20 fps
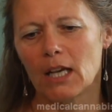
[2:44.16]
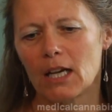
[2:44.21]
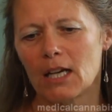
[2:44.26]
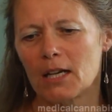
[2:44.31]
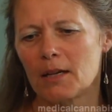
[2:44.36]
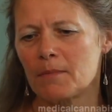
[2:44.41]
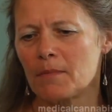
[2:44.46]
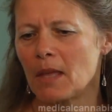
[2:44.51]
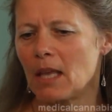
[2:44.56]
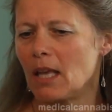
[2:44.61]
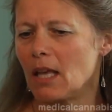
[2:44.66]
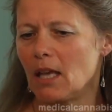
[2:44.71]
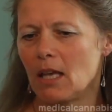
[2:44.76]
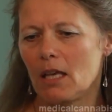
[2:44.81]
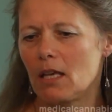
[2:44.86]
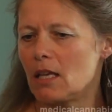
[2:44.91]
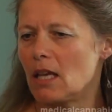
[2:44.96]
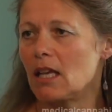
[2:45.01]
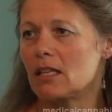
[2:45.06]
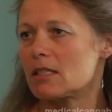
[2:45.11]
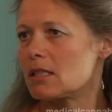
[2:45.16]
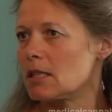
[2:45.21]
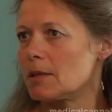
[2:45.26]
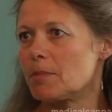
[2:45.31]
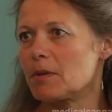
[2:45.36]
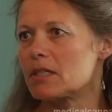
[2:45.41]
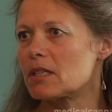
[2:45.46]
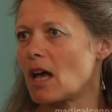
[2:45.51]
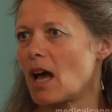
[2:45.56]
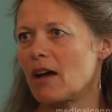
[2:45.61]
Um, and
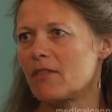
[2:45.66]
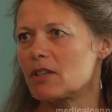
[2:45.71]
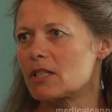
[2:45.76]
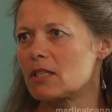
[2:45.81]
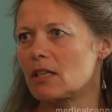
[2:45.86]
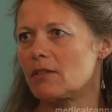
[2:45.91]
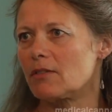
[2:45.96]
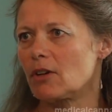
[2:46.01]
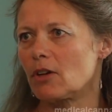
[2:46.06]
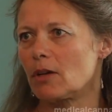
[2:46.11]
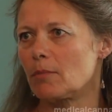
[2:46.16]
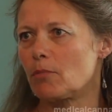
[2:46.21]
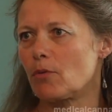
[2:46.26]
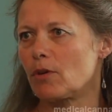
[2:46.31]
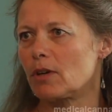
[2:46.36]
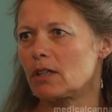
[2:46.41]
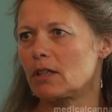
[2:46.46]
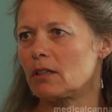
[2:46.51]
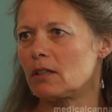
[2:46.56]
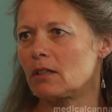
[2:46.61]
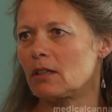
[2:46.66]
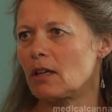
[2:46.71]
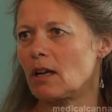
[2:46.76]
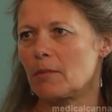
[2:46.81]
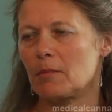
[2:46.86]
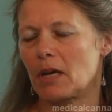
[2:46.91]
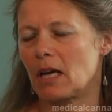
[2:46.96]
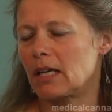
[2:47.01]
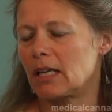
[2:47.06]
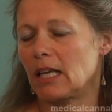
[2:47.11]
sleep is obviously very important.
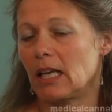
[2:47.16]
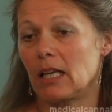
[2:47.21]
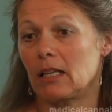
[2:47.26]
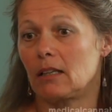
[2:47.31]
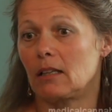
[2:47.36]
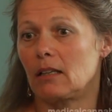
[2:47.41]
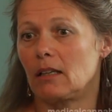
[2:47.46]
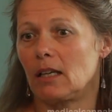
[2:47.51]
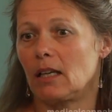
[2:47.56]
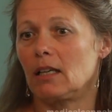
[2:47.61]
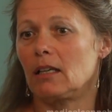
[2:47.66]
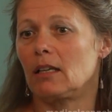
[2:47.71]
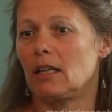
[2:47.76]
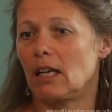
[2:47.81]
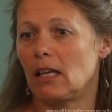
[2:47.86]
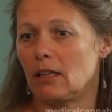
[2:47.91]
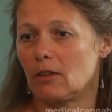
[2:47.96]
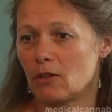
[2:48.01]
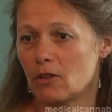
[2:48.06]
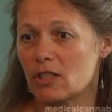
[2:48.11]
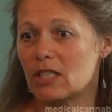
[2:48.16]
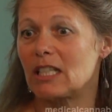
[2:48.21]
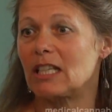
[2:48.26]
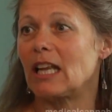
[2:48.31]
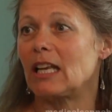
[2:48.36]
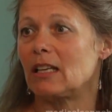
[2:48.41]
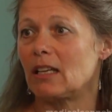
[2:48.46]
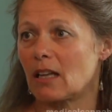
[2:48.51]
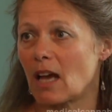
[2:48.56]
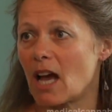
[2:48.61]
Again, in, in nursing
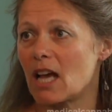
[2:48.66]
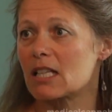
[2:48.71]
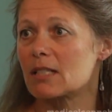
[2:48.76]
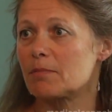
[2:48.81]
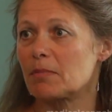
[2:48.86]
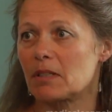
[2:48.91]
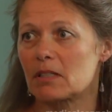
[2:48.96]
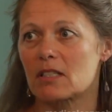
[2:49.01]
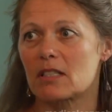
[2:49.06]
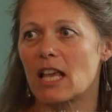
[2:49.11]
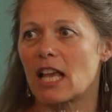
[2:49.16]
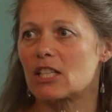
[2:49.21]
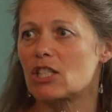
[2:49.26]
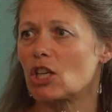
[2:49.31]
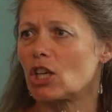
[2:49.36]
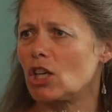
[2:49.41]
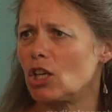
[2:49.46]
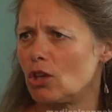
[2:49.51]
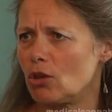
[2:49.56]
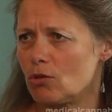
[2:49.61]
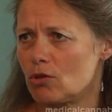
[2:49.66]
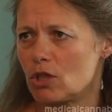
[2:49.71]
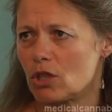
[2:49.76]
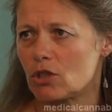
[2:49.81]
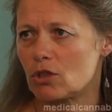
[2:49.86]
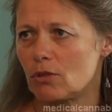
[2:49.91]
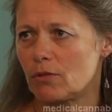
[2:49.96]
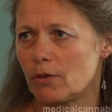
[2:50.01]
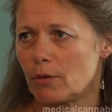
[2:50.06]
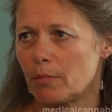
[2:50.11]
and in hospitals, that's a huge
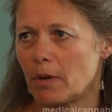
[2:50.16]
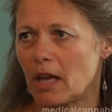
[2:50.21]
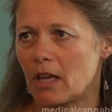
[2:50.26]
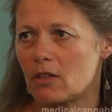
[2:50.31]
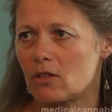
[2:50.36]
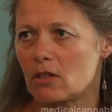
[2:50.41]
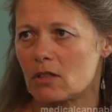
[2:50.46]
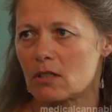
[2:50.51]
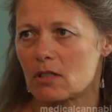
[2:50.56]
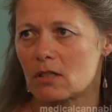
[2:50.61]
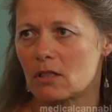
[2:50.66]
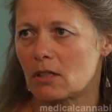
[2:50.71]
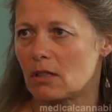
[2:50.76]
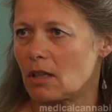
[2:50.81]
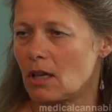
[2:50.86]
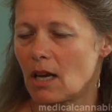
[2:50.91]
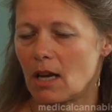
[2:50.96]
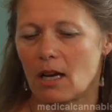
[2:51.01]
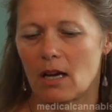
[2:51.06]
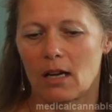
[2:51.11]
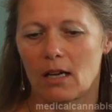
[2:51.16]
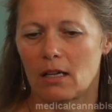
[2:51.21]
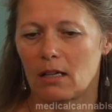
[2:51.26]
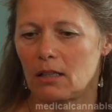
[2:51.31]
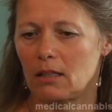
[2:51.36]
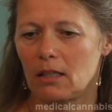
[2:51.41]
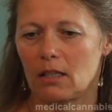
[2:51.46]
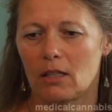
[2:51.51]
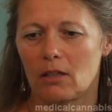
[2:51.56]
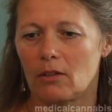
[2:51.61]
issue for patients. Uh,
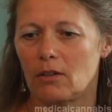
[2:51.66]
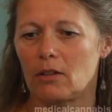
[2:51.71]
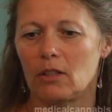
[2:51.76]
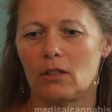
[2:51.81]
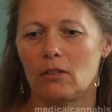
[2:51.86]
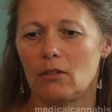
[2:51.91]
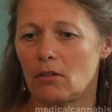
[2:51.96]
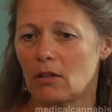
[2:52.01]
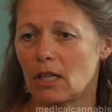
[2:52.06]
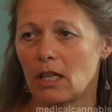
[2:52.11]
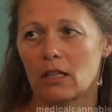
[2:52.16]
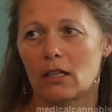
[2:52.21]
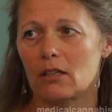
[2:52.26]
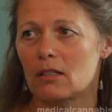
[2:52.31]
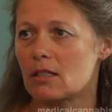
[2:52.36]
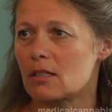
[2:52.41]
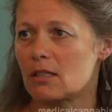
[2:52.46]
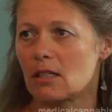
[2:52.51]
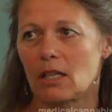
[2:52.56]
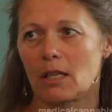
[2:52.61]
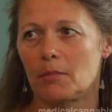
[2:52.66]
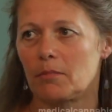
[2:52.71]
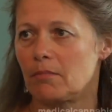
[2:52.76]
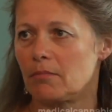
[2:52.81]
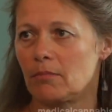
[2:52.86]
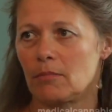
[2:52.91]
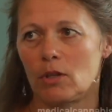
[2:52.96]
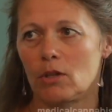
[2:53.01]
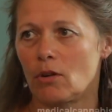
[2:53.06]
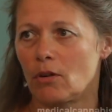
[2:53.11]
you know, you don't get good sleep,
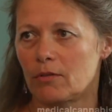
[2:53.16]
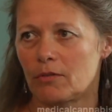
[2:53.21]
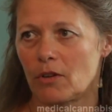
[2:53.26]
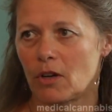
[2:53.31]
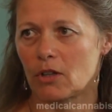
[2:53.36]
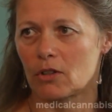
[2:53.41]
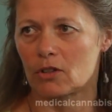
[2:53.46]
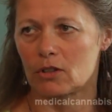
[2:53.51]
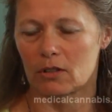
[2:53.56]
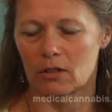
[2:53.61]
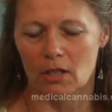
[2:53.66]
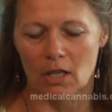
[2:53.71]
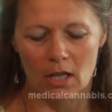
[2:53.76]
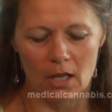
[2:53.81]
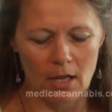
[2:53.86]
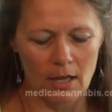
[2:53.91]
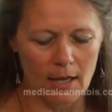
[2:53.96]
you don't function.